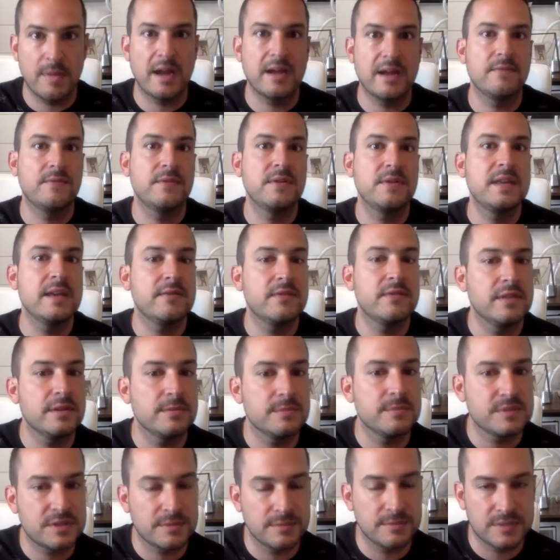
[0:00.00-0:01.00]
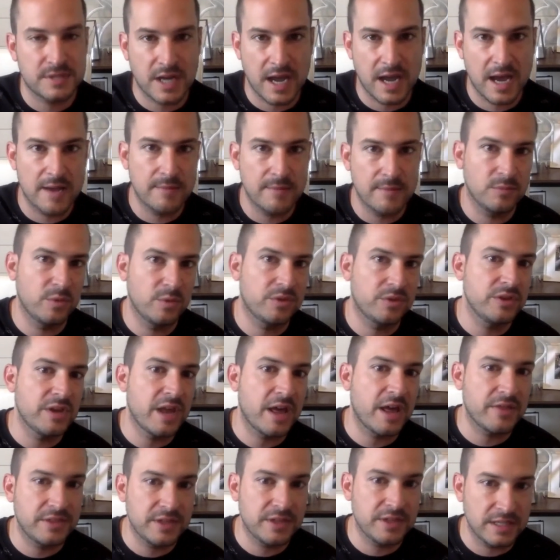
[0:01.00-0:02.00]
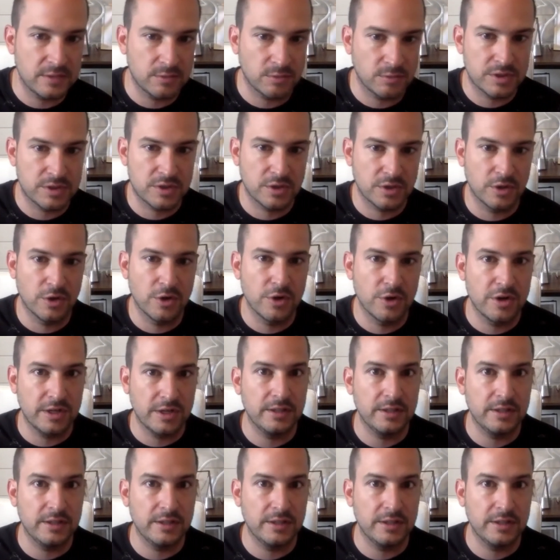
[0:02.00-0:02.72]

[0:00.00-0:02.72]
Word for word: I've given them some time with nothing in return.